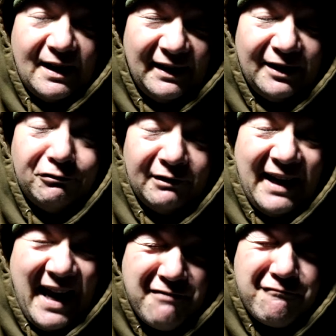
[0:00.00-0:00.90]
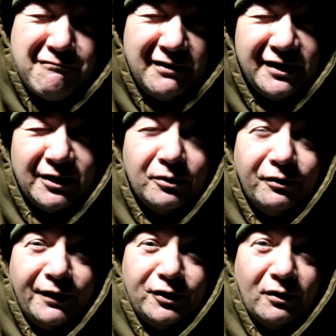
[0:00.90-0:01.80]
literally every single
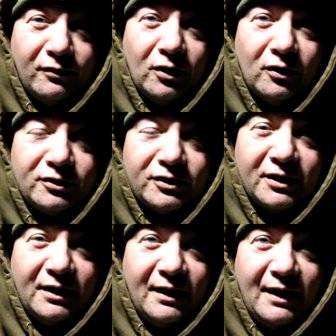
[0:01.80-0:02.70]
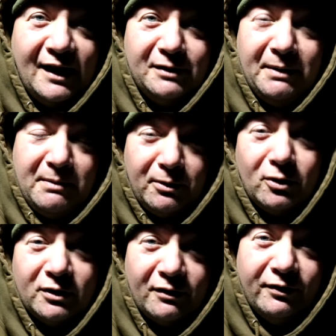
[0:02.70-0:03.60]
fish I've lost has been
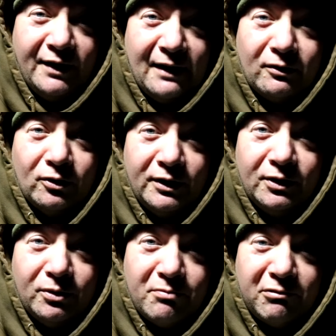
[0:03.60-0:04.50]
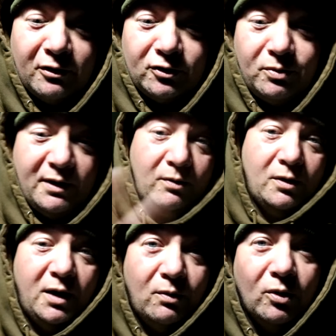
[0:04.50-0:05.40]
because I've now gone into a branch where
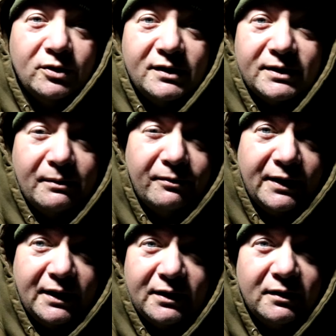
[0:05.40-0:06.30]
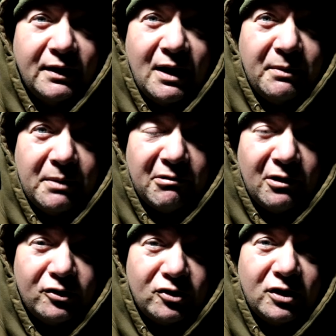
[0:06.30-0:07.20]
it was in something and now I'm in a
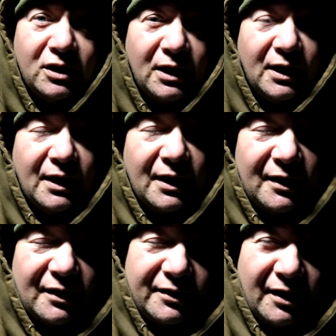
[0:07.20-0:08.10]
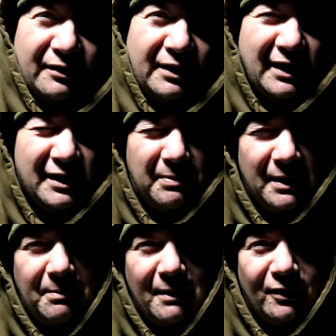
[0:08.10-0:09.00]
branch. So yeah, it's
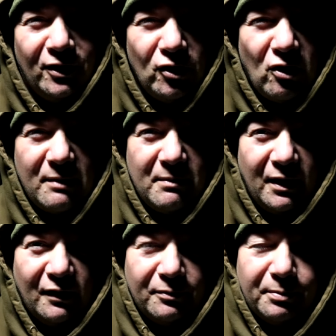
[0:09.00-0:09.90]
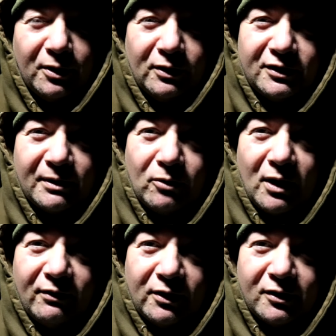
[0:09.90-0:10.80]
been a bit of a nightmare, I'll be honest. I'm not
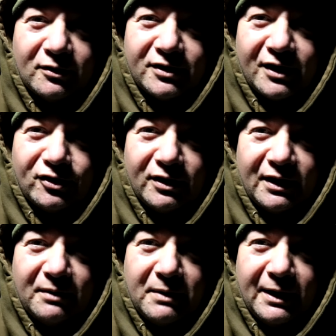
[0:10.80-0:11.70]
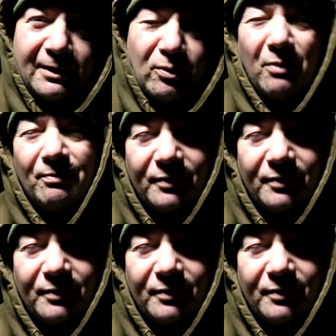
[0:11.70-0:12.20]
having a good session at the minute. Well,